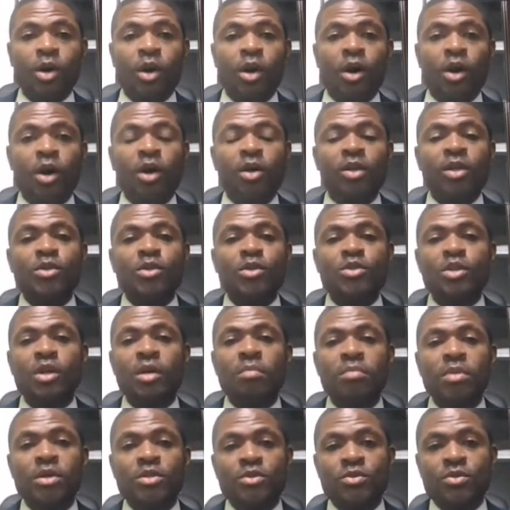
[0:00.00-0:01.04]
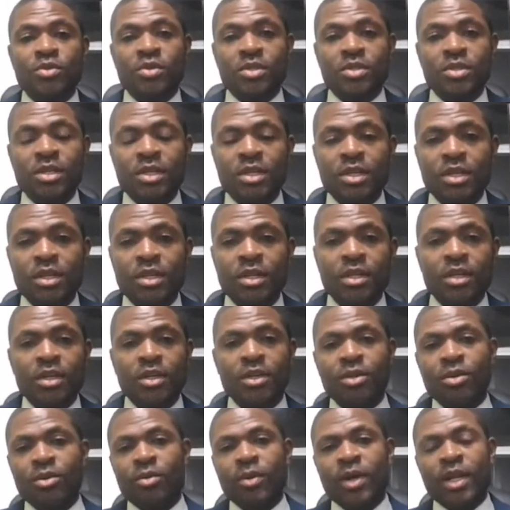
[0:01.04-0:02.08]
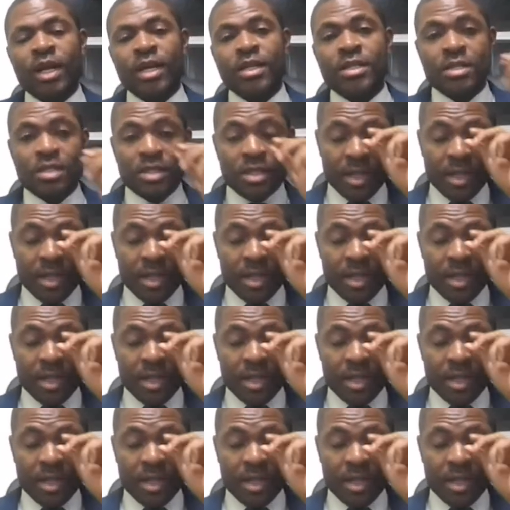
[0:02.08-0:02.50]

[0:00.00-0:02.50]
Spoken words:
all those numbers you see, whether it's